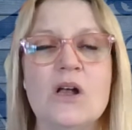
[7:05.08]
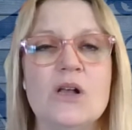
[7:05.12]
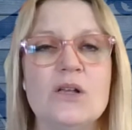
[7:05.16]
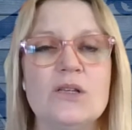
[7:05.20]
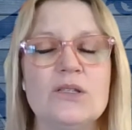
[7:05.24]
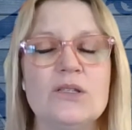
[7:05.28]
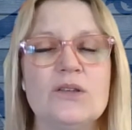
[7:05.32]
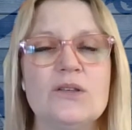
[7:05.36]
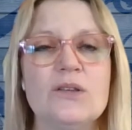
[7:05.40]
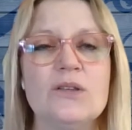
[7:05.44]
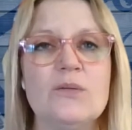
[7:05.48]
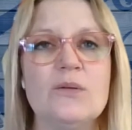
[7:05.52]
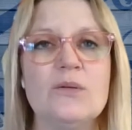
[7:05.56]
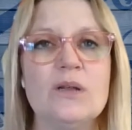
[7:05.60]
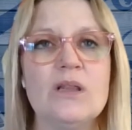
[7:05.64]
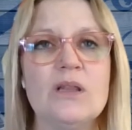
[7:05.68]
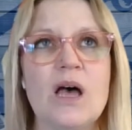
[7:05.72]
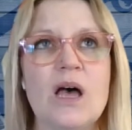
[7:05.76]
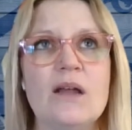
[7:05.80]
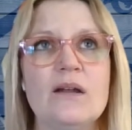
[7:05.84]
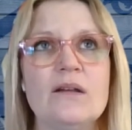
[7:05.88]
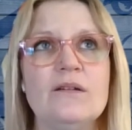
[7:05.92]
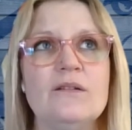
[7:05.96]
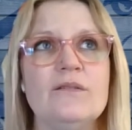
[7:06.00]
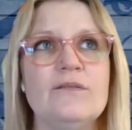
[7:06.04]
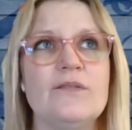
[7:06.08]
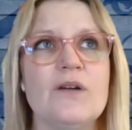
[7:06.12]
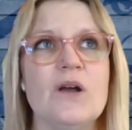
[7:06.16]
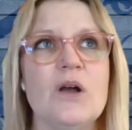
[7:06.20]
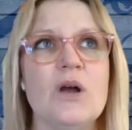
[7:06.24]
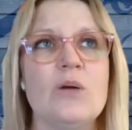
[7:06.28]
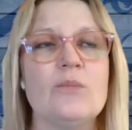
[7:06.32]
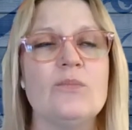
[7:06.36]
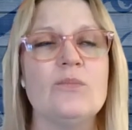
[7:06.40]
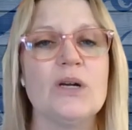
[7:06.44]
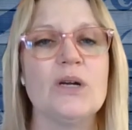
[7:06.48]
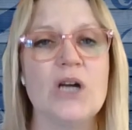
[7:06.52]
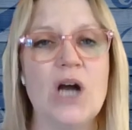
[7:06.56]
So there were a lot of
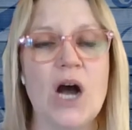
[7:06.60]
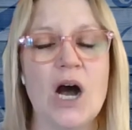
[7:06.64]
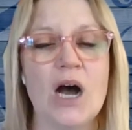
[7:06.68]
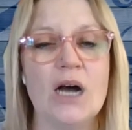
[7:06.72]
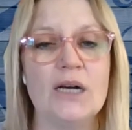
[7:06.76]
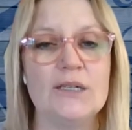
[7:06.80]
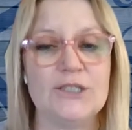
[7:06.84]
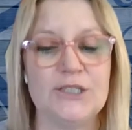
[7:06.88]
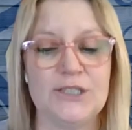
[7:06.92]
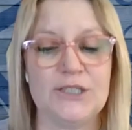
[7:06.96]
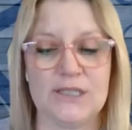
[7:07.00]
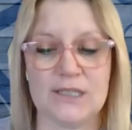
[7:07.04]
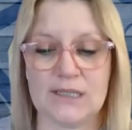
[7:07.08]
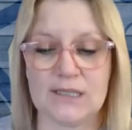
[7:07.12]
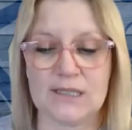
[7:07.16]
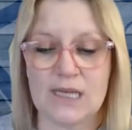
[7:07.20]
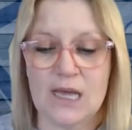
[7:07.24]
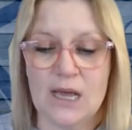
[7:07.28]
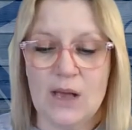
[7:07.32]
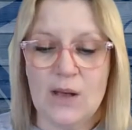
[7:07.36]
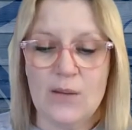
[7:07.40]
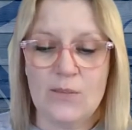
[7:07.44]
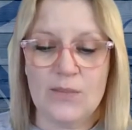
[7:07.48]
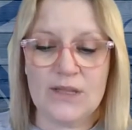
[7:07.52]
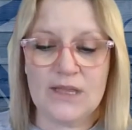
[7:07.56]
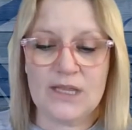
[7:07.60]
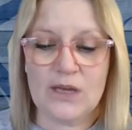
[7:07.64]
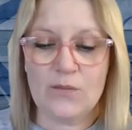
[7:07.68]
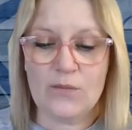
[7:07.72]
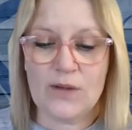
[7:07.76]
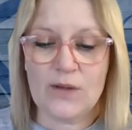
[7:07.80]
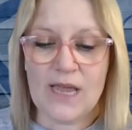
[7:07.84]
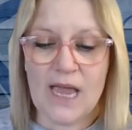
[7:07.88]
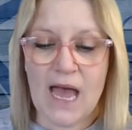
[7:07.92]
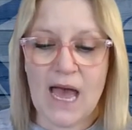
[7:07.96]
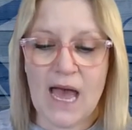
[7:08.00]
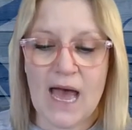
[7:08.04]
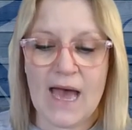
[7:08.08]
precautions. But then
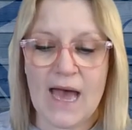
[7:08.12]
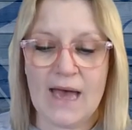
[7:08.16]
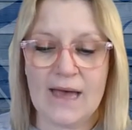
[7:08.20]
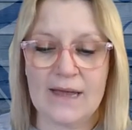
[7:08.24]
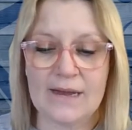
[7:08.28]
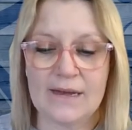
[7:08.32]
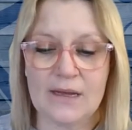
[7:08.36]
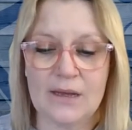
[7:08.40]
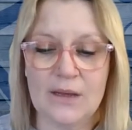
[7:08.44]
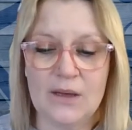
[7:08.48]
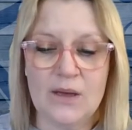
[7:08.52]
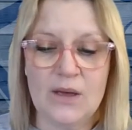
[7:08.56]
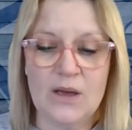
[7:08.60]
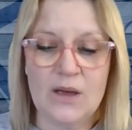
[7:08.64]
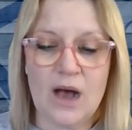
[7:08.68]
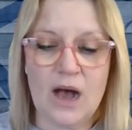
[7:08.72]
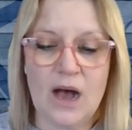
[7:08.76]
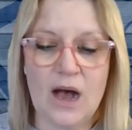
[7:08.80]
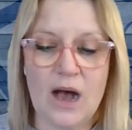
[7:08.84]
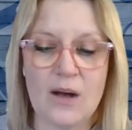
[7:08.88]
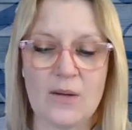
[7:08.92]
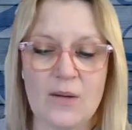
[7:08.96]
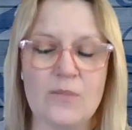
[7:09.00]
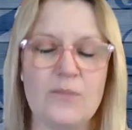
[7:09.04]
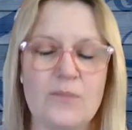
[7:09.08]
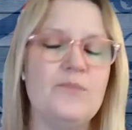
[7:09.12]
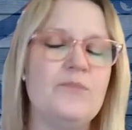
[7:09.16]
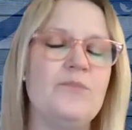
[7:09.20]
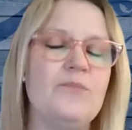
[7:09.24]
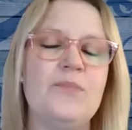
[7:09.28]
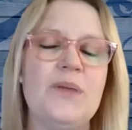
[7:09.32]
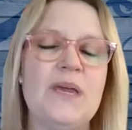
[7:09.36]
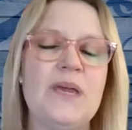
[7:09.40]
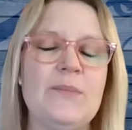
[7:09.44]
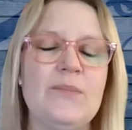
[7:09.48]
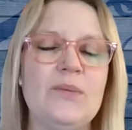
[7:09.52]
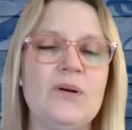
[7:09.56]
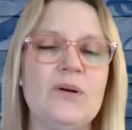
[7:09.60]
we had
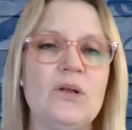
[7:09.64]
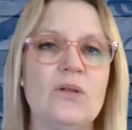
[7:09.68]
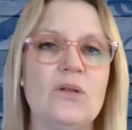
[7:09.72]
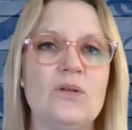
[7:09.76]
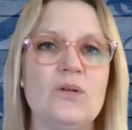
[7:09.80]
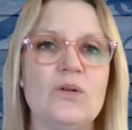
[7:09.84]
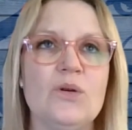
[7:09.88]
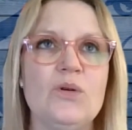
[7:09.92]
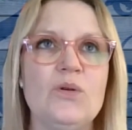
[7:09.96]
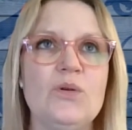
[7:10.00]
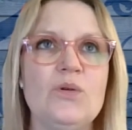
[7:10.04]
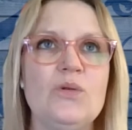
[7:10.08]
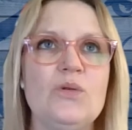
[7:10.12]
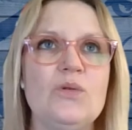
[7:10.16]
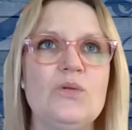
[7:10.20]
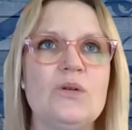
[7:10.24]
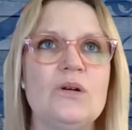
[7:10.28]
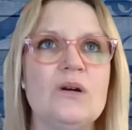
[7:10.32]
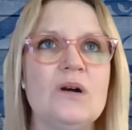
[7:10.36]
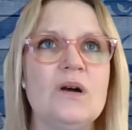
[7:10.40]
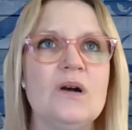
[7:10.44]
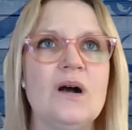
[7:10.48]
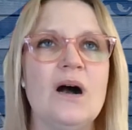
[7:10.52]
people who,